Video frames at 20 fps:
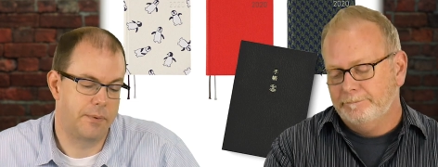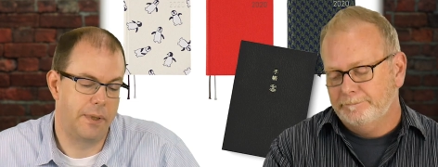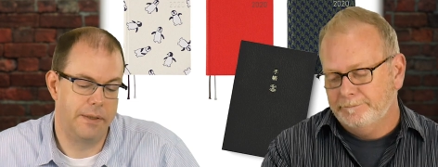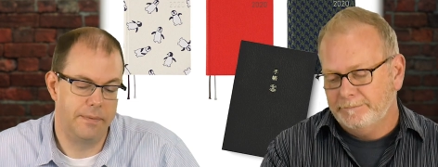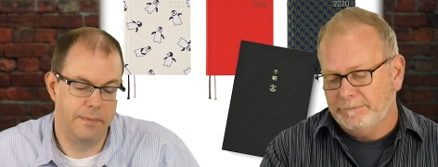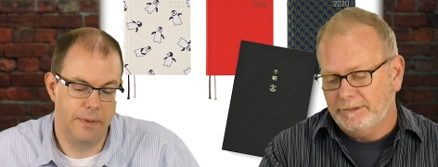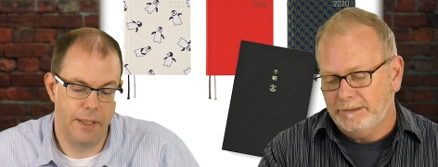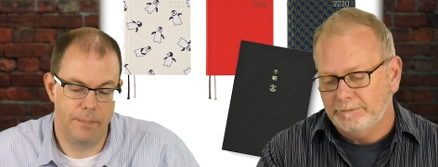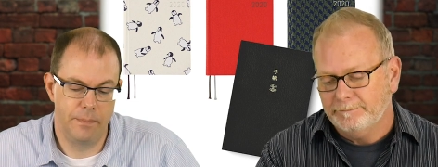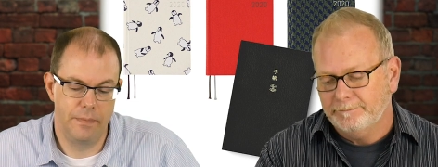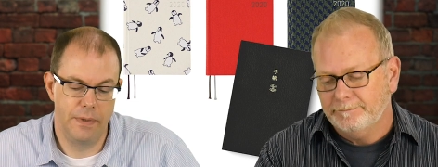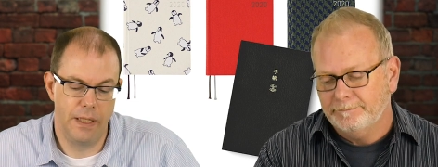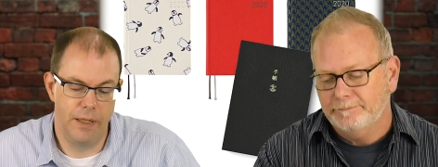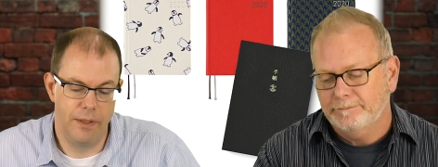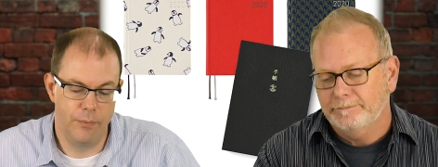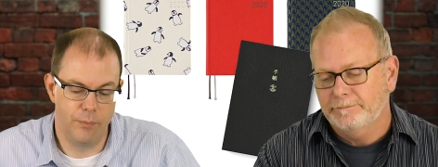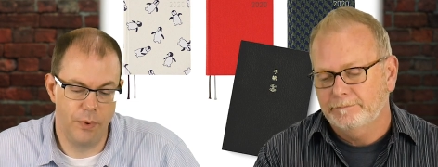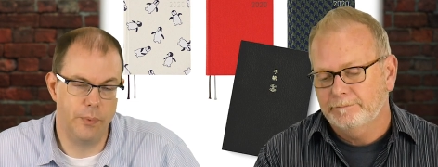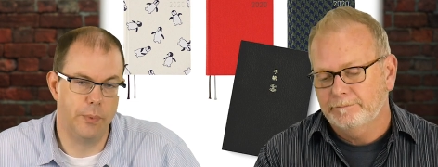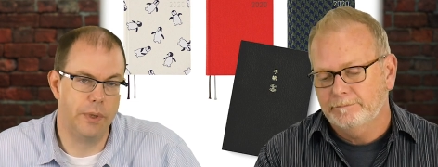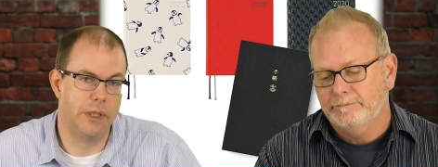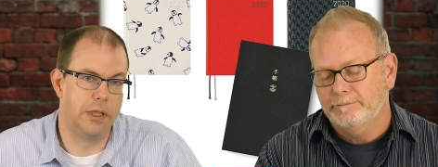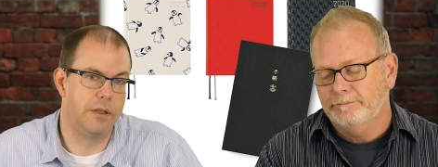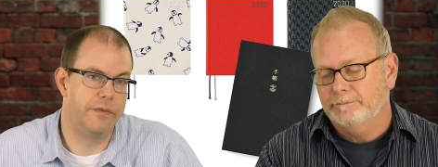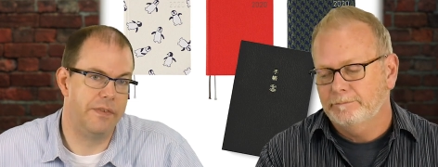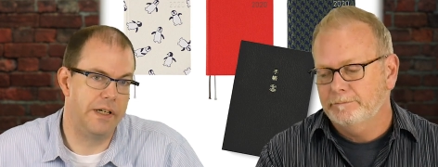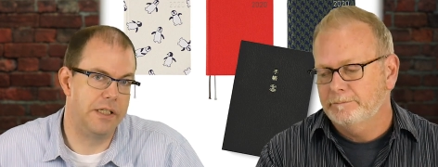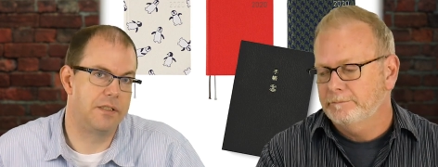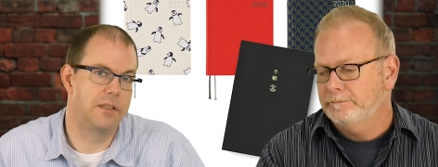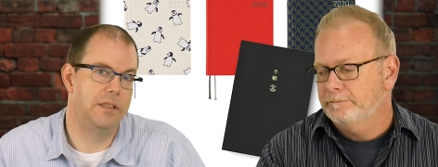Speaker 1: right. Yeah, yeah, and we
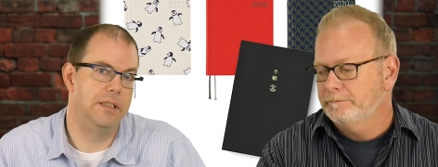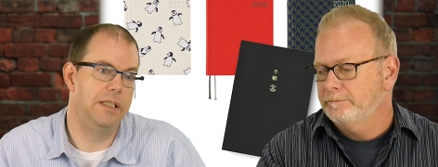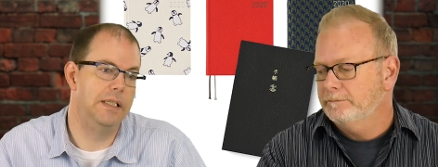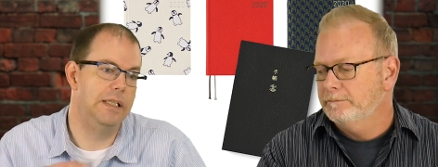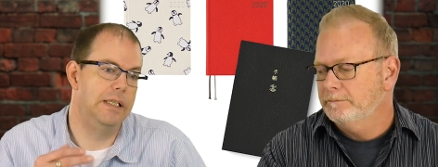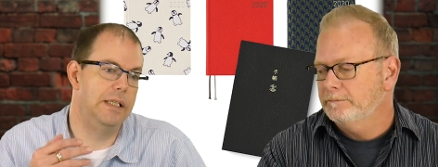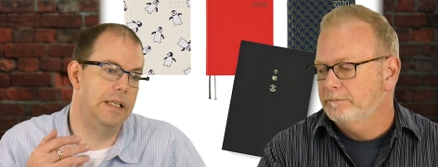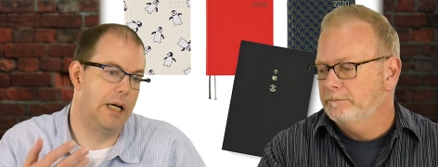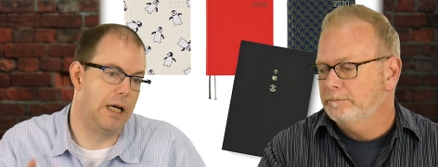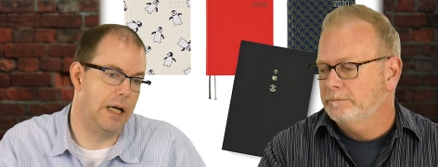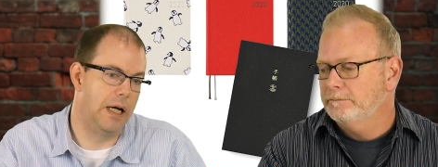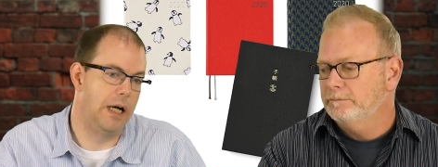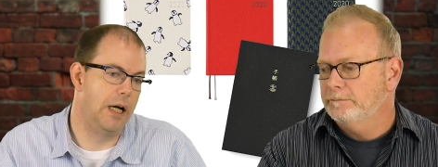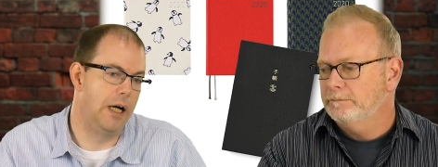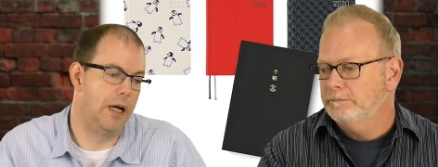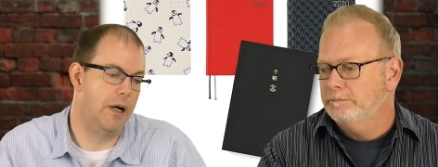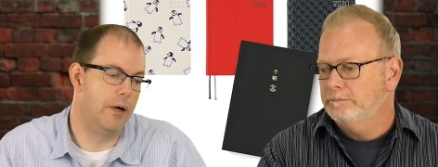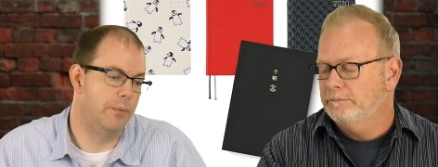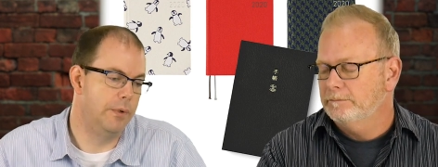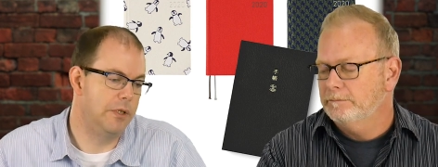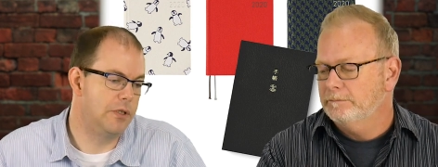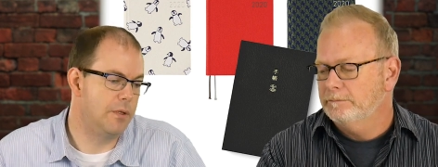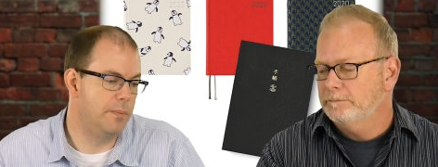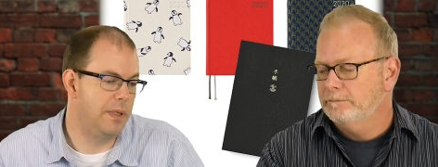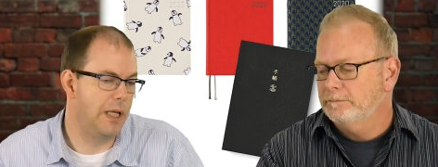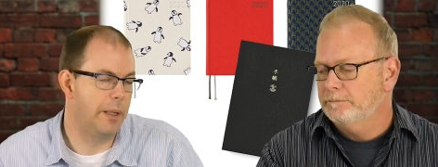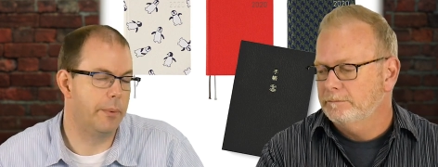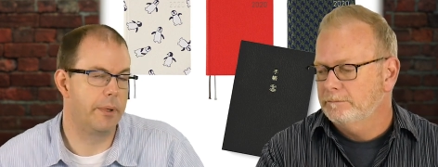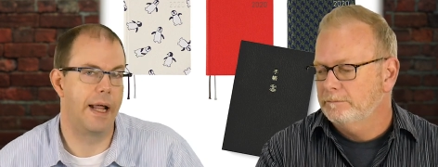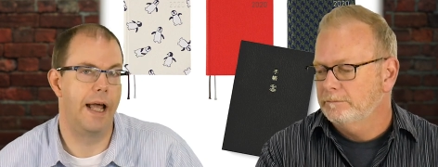will eventually, we should
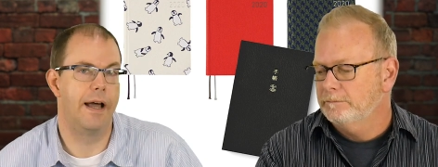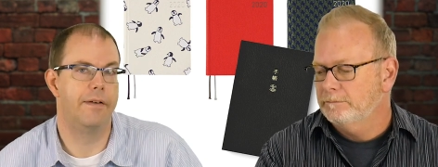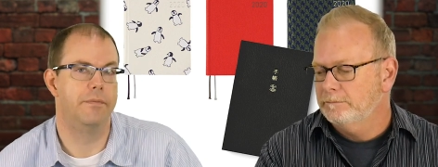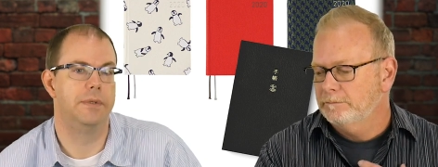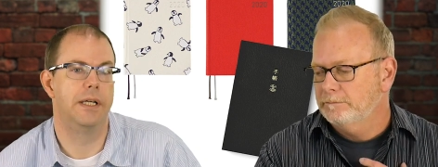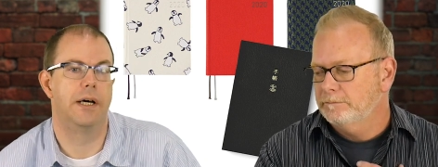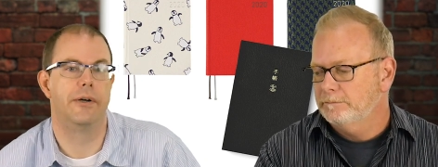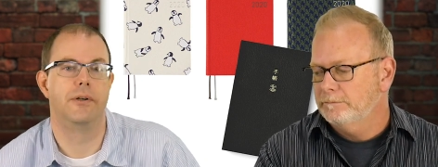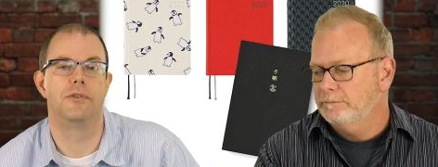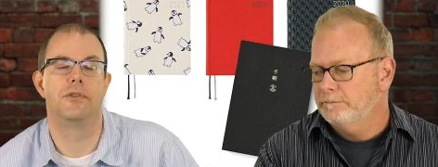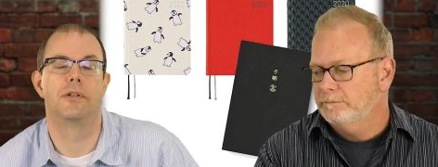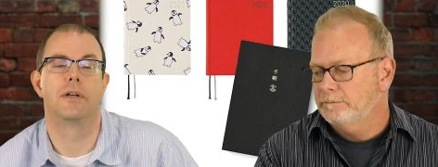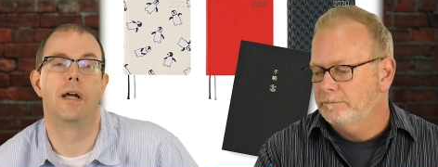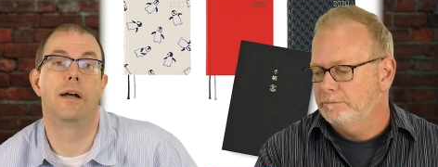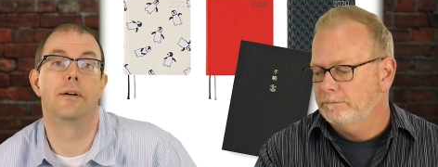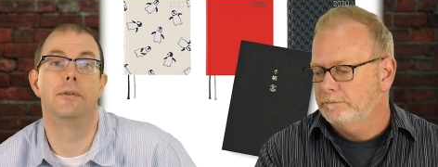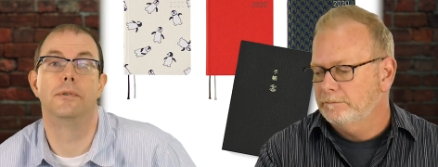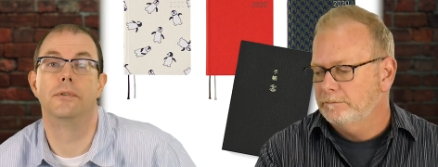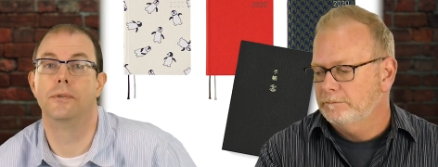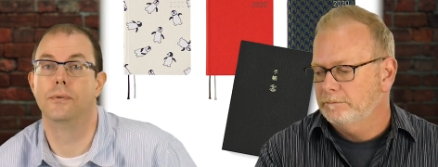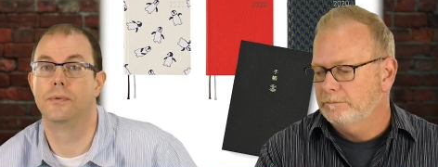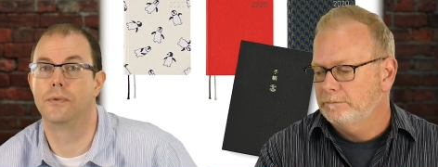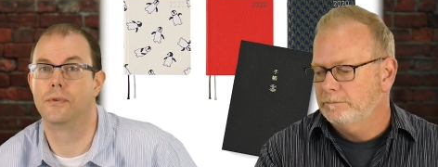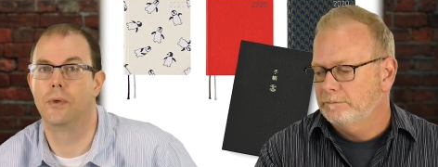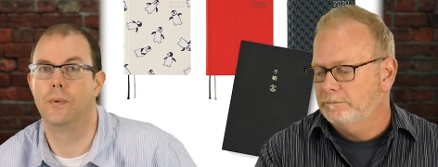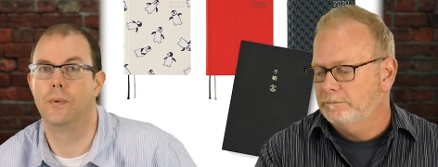be able to have them down in Chicago too, so